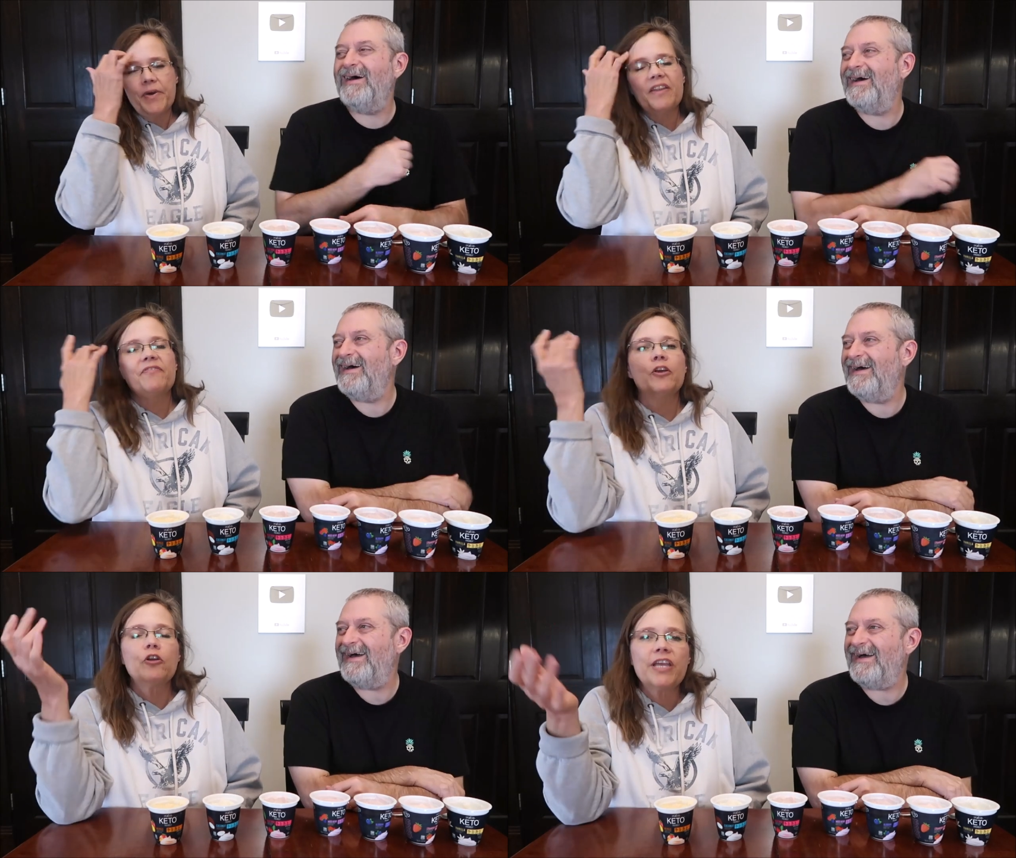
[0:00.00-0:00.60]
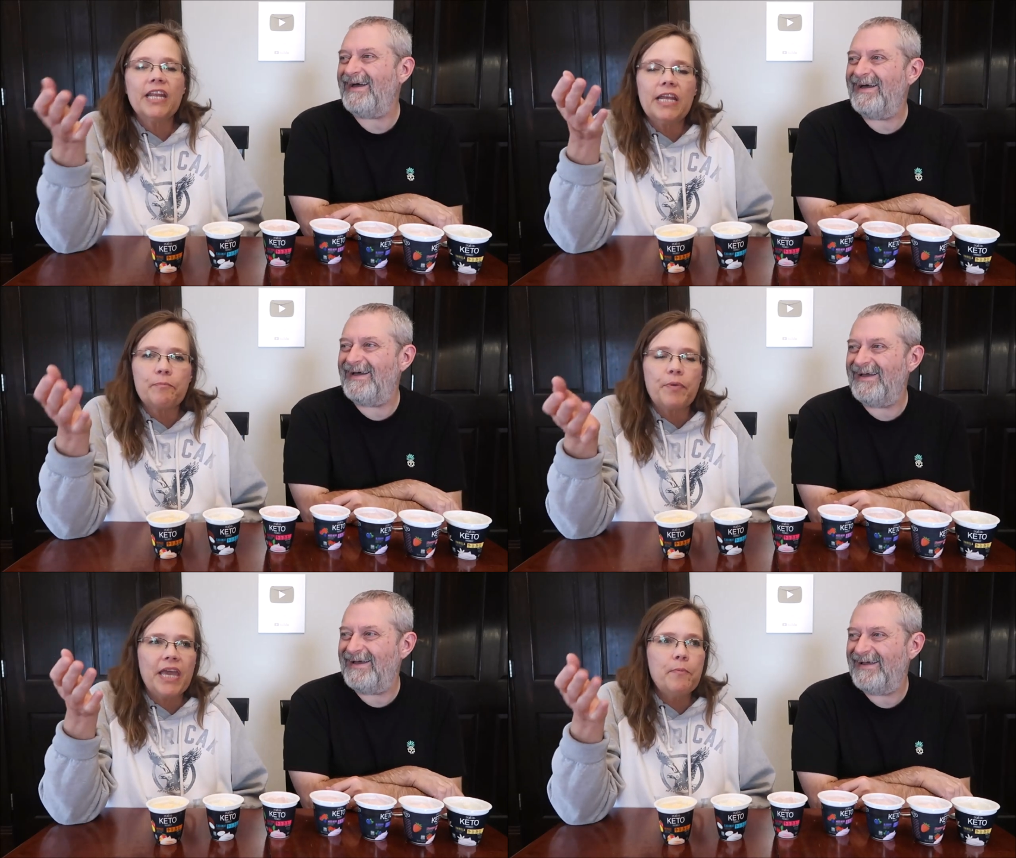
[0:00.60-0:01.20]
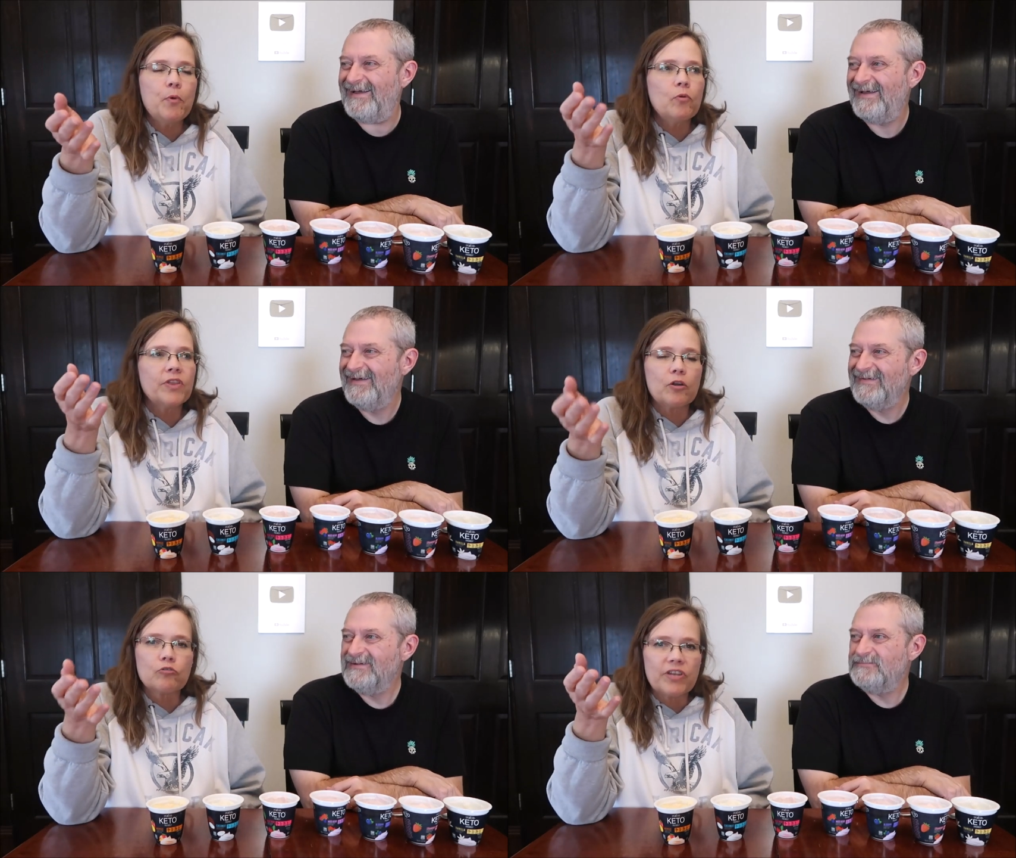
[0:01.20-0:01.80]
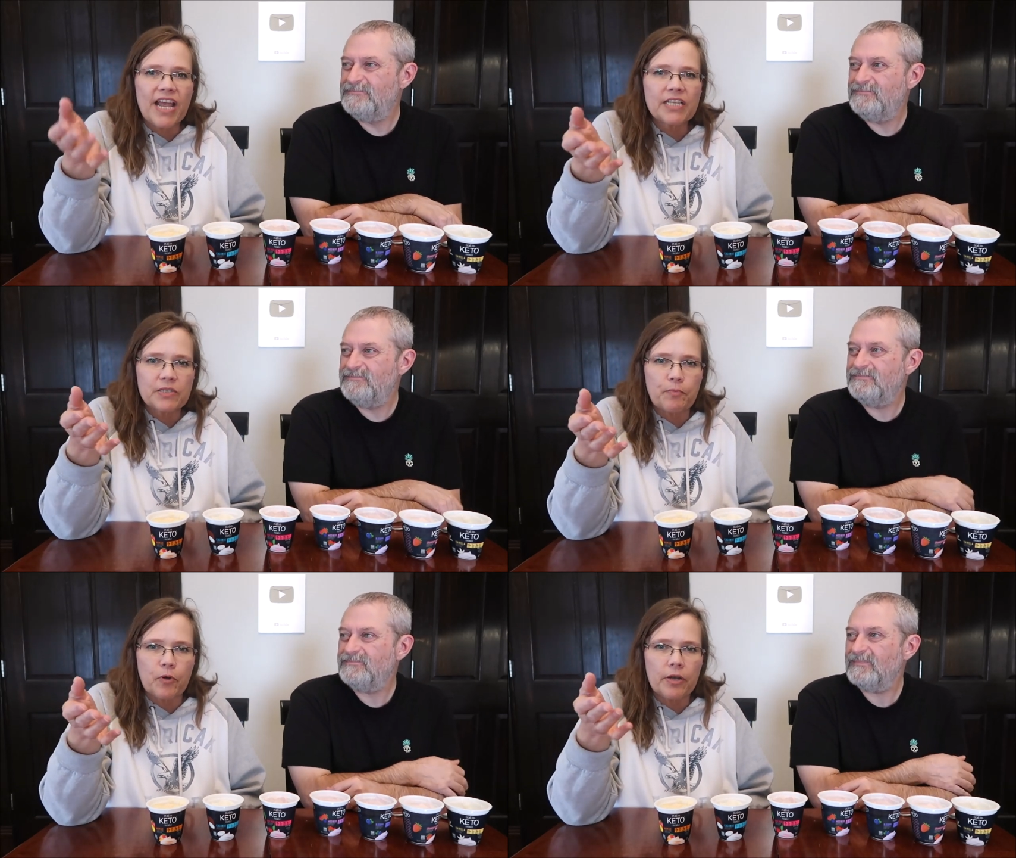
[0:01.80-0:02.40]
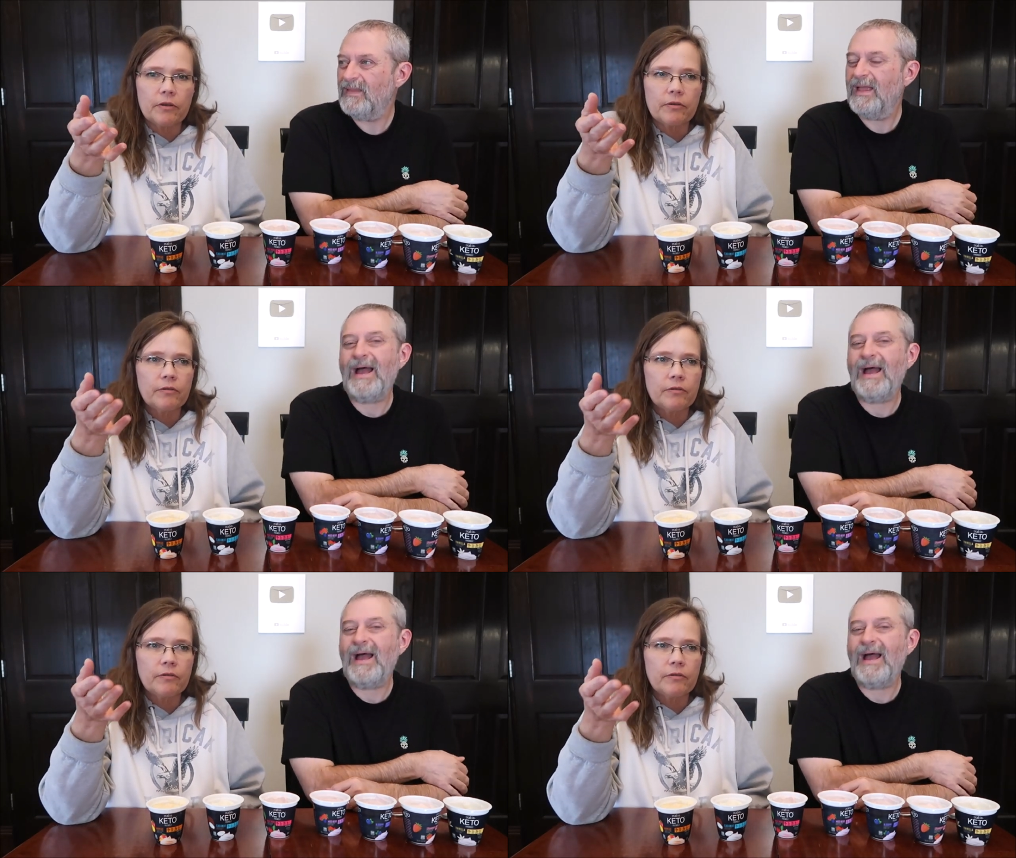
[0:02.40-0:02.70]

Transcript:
Speaker 1: But if they're getting people that are desperate.